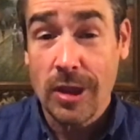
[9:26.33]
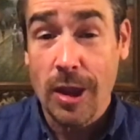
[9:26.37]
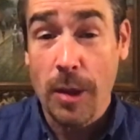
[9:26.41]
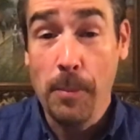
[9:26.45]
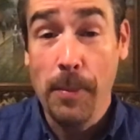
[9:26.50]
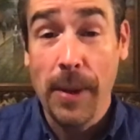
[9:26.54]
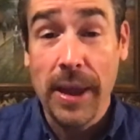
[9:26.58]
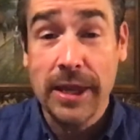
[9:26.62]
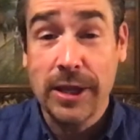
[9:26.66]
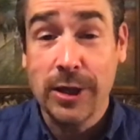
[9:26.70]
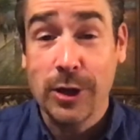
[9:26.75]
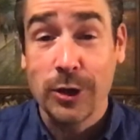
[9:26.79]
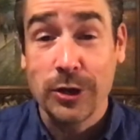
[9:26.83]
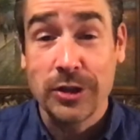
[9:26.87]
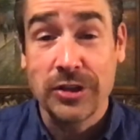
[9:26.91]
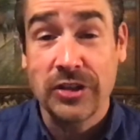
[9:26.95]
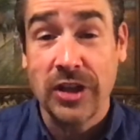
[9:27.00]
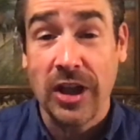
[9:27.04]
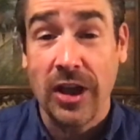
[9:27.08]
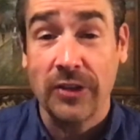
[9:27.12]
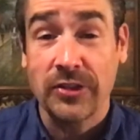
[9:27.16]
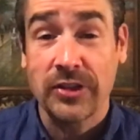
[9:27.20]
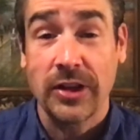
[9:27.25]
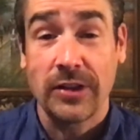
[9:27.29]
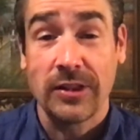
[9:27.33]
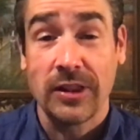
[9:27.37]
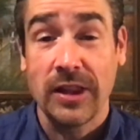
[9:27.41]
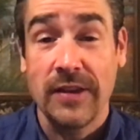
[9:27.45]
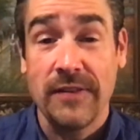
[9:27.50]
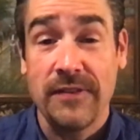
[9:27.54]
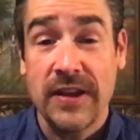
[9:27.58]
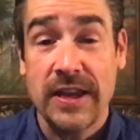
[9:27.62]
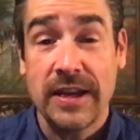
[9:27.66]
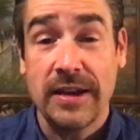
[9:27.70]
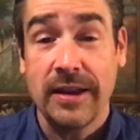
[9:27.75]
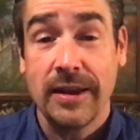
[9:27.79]
make yourselves a
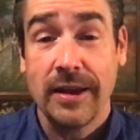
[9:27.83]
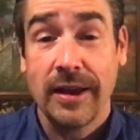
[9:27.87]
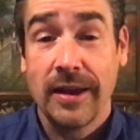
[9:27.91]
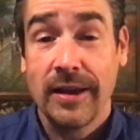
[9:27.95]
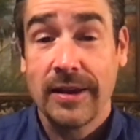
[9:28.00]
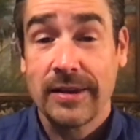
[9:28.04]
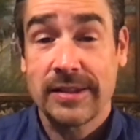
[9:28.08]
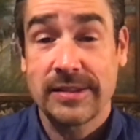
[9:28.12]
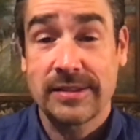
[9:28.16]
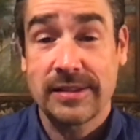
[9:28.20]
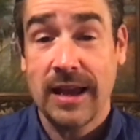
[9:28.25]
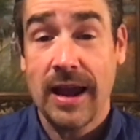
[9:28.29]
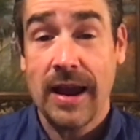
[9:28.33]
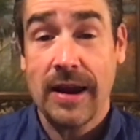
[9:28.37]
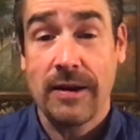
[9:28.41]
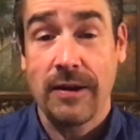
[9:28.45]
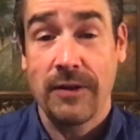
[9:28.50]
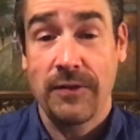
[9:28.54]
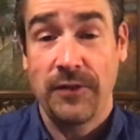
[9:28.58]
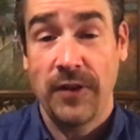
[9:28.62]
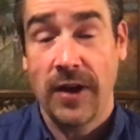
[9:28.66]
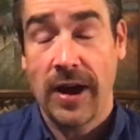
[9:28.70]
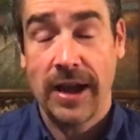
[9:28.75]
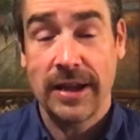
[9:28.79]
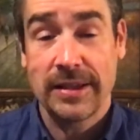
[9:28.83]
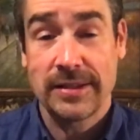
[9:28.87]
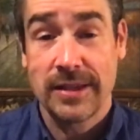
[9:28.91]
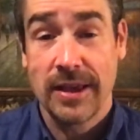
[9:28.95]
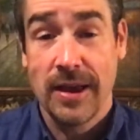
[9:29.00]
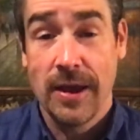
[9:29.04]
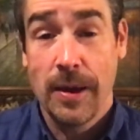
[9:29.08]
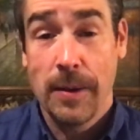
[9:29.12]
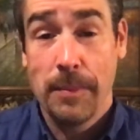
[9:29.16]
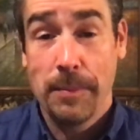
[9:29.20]
living sacrifice.